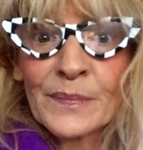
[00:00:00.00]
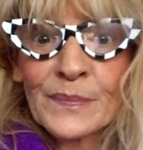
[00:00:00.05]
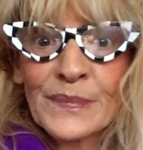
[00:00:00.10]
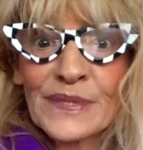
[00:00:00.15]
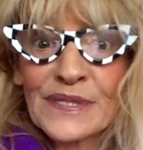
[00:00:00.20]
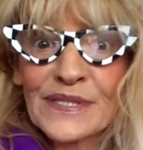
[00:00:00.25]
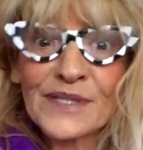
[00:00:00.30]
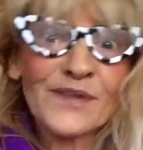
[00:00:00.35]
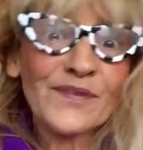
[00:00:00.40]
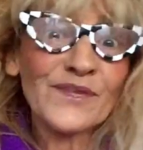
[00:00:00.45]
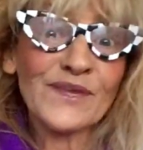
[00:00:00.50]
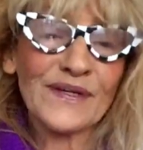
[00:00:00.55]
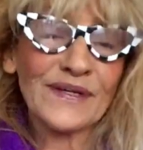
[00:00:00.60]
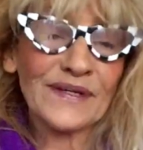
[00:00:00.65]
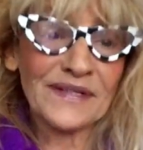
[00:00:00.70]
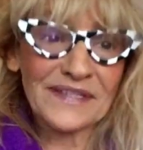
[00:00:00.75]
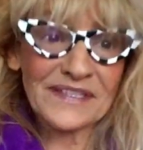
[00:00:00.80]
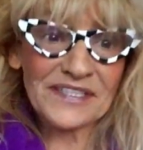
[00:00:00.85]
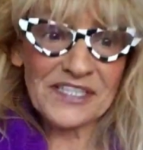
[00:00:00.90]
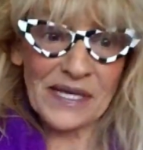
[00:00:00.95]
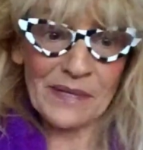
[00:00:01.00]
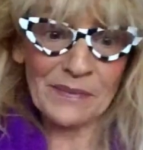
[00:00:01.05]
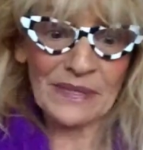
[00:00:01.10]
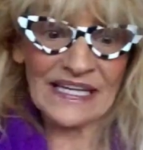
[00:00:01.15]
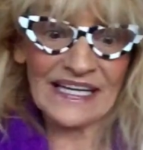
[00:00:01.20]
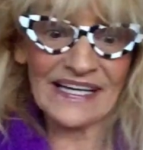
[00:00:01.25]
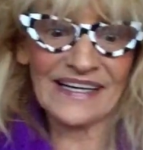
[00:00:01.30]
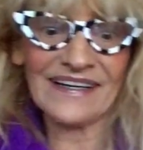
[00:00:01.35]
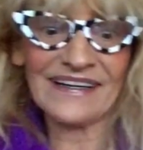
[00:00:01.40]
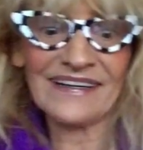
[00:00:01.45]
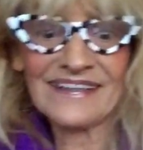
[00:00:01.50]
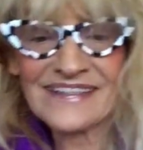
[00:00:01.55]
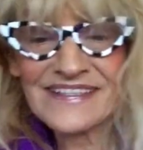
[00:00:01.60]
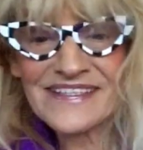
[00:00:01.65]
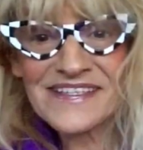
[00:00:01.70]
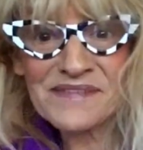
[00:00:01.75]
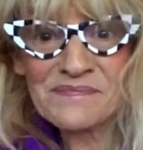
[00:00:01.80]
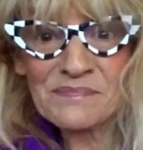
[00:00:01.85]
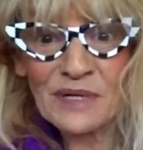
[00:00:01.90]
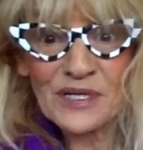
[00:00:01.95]
Beautiful
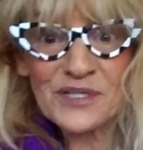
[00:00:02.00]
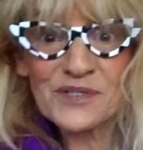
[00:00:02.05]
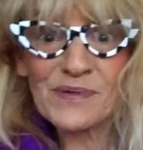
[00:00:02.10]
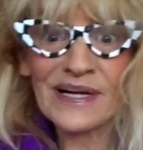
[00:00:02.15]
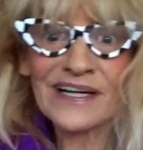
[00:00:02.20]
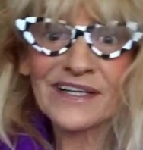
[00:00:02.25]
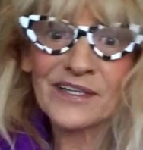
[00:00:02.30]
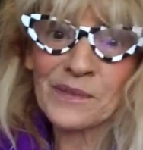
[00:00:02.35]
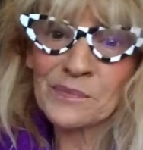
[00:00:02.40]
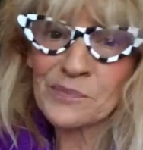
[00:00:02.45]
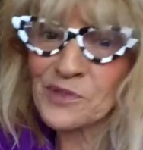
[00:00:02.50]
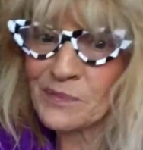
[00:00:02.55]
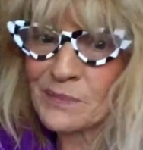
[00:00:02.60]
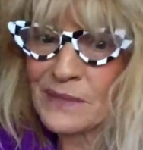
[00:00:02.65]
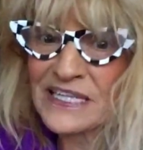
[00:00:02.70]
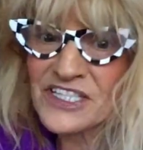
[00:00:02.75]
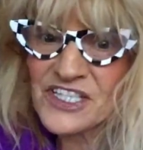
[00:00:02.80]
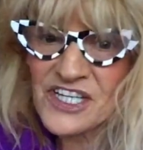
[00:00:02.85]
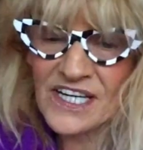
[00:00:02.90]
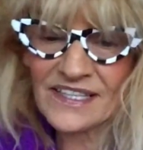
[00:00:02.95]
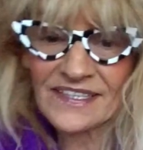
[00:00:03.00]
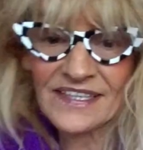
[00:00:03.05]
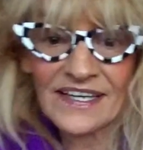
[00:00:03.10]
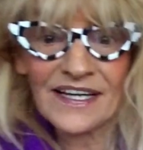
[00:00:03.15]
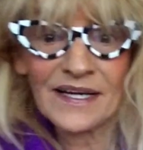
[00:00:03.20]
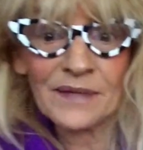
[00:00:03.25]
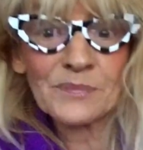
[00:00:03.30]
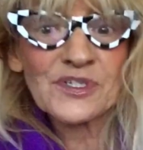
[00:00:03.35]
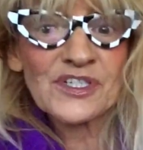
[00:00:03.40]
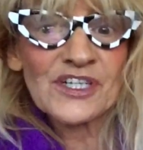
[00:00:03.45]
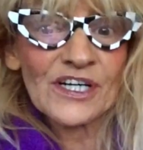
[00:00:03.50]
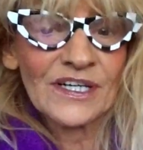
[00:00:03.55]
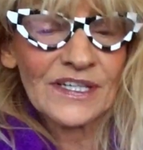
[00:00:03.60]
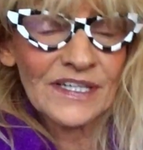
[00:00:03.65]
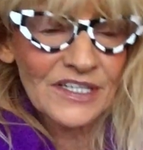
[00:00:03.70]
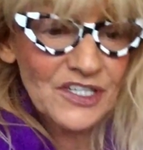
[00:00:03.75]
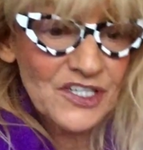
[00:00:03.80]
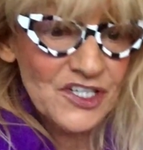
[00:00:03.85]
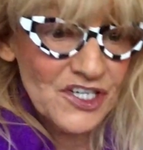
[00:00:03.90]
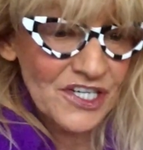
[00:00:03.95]
Geminis, most welcome to my channel. I'm
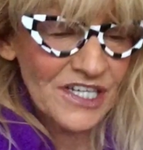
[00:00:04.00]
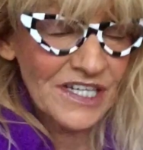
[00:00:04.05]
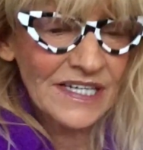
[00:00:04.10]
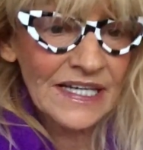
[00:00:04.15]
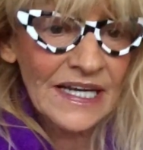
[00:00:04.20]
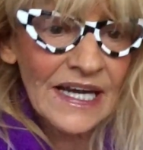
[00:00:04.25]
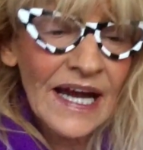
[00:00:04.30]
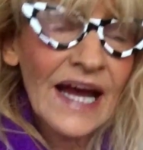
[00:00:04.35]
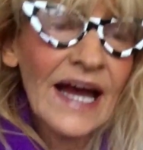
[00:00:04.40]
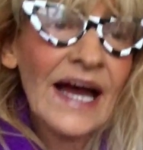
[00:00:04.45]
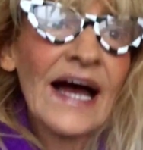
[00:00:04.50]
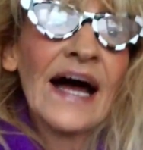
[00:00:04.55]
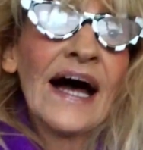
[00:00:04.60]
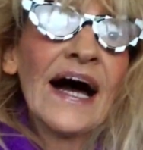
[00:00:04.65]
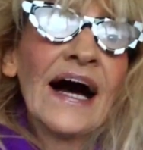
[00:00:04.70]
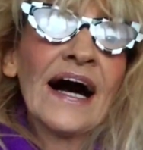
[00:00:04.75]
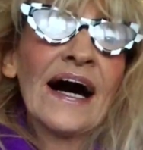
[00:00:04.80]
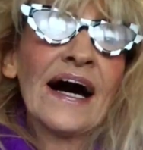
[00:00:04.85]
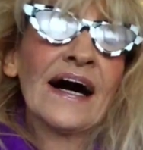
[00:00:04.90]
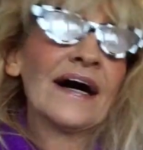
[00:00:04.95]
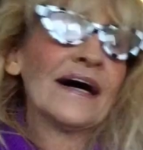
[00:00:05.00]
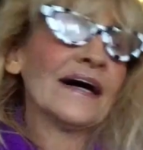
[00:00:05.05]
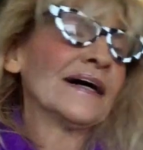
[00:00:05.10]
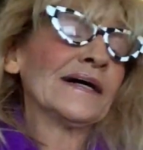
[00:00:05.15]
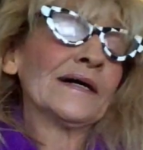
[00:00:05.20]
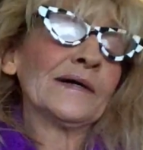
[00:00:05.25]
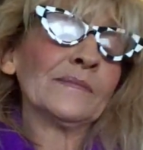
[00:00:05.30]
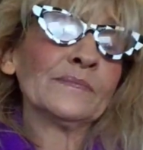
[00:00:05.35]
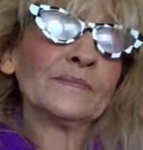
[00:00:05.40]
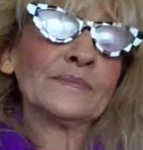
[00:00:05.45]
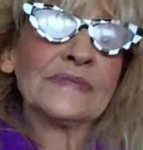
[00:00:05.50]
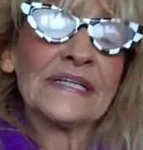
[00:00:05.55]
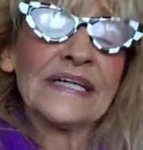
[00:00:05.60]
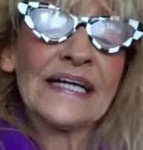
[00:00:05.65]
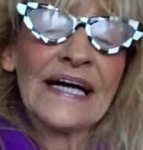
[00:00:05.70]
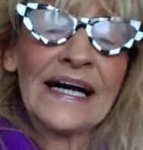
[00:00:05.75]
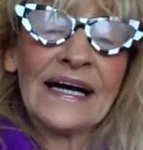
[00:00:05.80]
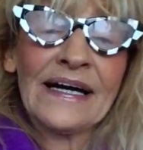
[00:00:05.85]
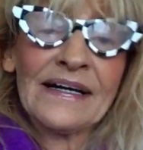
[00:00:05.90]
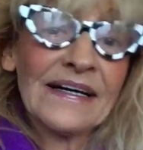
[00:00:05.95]
Charlotte Chi.
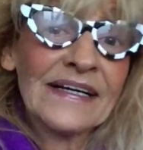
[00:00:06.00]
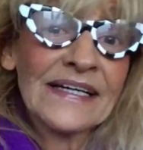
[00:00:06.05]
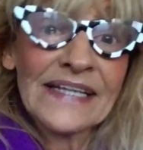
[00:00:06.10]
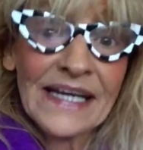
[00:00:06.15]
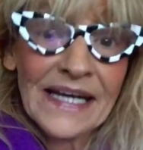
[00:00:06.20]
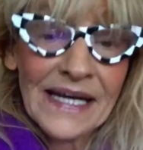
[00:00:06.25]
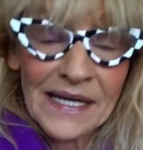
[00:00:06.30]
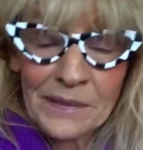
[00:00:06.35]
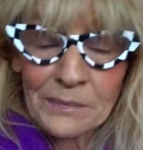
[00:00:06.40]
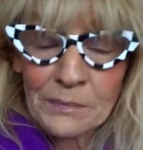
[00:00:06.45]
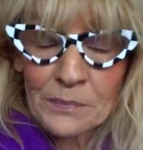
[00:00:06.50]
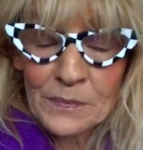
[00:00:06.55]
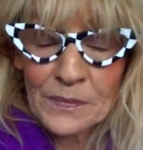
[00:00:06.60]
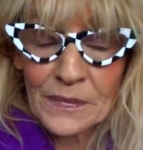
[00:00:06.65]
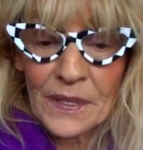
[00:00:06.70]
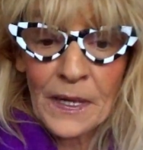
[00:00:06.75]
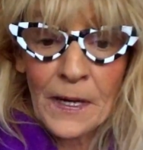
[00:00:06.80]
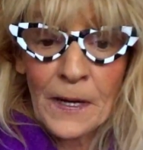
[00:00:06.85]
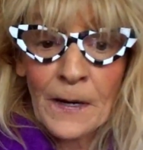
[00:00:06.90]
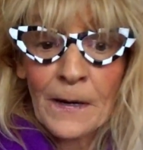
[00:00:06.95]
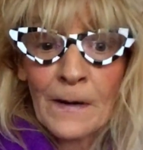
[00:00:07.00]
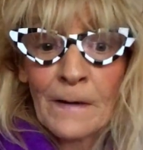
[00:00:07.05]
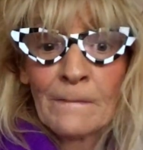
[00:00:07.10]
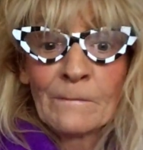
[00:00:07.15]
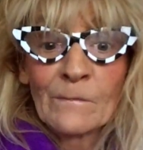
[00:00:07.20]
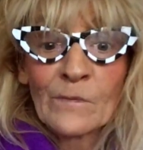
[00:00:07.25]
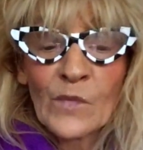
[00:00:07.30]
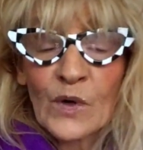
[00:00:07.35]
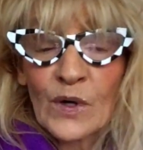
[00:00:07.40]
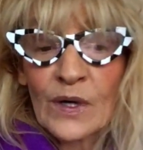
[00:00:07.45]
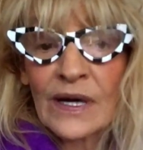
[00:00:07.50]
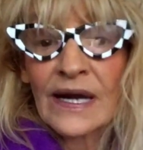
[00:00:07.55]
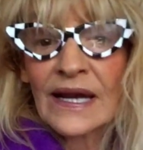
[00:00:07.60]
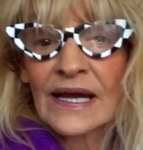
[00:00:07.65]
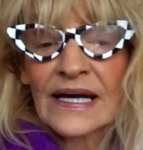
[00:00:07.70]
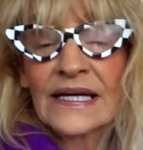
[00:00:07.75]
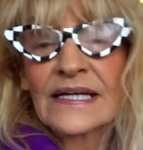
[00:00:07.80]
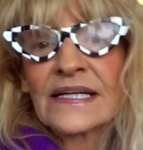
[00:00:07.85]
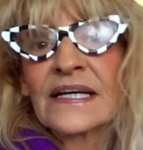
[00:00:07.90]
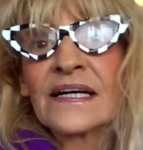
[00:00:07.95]
Yeah, I am more
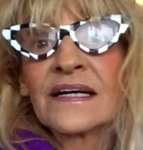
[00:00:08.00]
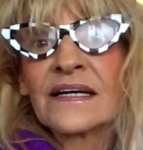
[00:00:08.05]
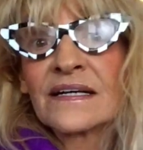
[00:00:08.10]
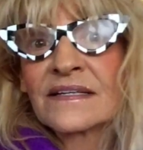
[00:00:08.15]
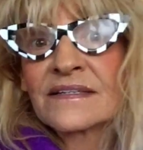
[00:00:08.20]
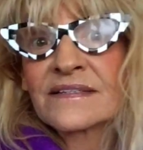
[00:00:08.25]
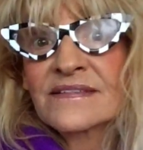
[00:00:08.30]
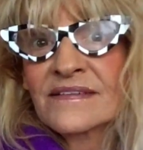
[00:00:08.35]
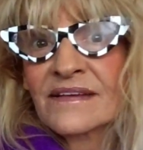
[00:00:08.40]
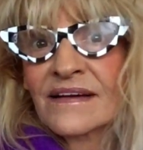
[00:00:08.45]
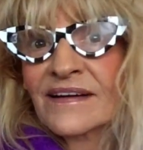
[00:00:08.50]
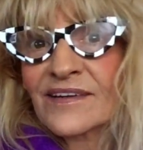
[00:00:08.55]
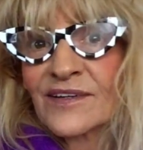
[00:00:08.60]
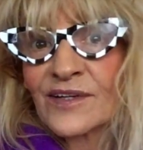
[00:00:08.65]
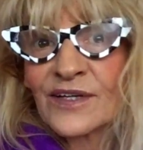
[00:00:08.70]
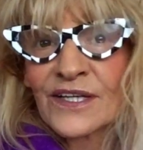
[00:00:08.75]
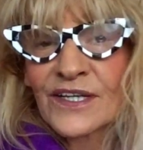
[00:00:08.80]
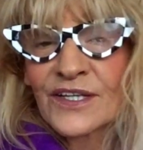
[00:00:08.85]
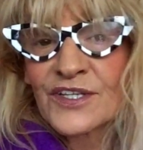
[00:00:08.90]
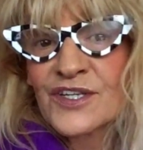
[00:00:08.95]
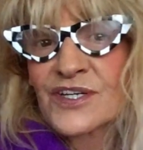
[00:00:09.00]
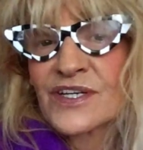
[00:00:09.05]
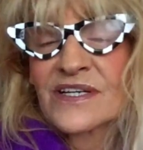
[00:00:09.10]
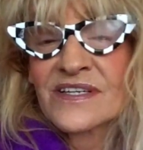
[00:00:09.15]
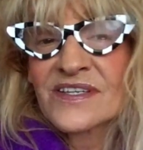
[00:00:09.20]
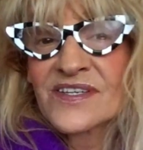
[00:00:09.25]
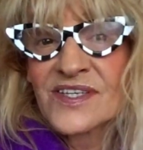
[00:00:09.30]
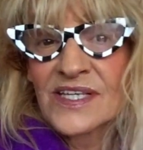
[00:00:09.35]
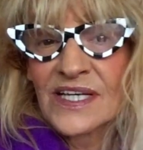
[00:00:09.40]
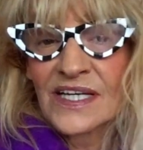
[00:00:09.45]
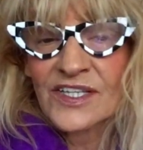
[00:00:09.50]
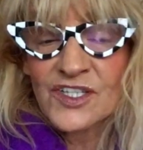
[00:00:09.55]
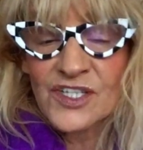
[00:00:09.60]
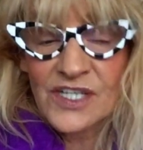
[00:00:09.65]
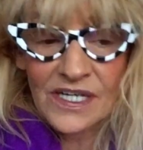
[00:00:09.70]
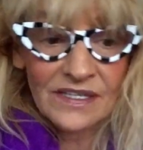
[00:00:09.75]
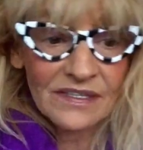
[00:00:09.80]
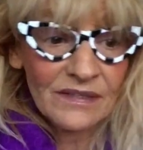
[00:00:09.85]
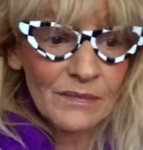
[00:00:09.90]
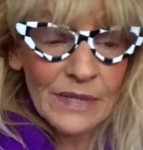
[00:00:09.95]
like a psychologist. I
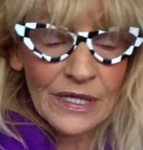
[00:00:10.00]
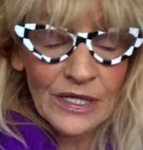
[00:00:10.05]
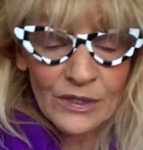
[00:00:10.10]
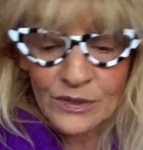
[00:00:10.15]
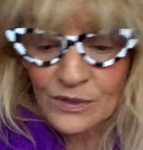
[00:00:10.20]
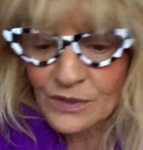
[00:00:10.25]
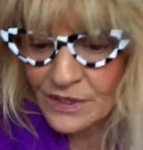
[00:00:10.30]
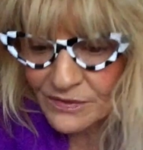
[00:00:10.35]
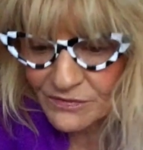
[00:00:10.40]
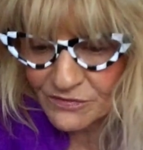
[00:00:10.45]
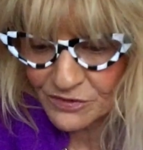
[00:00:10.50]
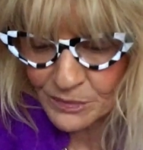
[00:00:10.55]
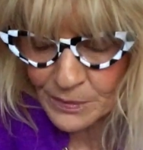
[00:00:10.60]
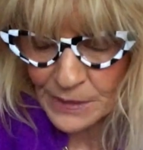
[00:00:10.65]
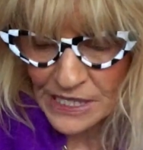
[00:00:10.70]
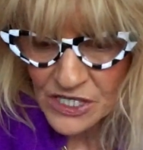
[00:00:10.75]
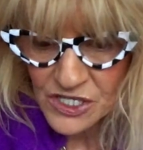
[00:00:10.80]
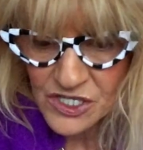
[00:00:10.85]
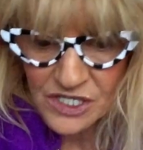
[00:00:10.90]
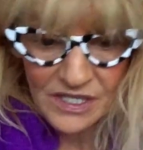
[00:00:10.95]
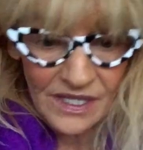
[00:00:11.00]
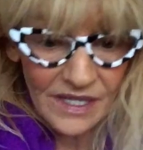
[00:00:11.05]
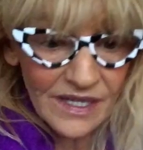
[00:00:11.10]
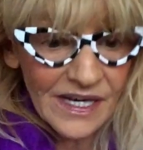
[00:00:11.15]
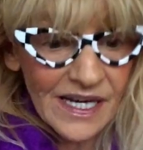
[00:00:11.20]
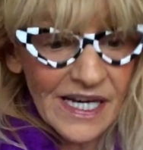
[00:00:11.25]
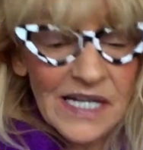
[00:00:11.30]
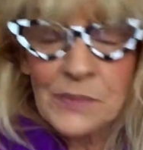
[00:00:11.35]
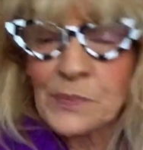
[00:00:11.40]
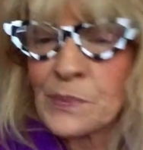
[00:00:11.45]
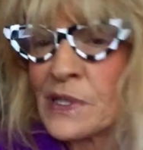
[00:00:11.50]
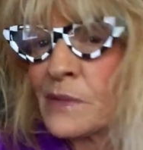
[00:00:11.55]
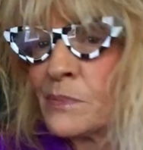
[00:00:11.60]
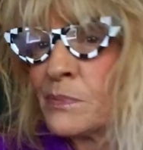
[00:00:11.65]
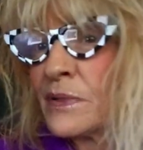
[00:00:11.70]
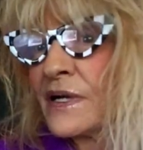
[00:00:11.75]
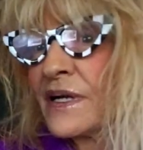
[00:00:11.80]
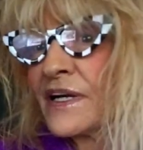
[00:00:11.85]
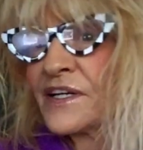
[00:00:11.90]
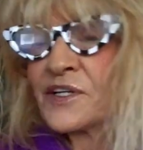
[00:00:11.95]
channel my own information. I guide
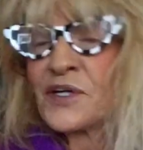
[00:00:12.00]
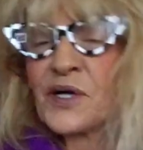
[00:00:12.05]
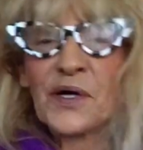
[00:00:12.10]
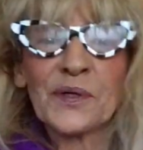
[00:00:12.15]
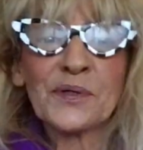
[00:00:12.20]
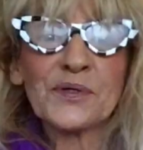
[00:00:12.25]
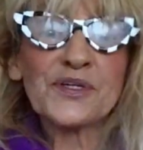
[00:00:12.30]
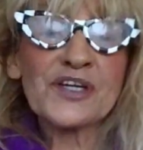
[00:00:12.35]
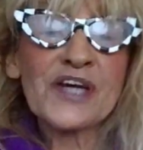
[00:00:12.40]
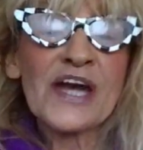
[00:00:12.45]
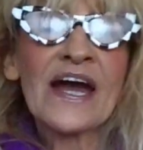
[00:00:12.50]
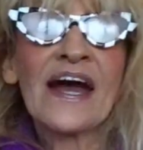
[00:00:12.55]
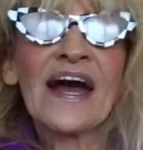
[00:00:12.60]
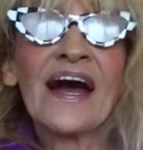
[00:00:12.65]
people. I coach.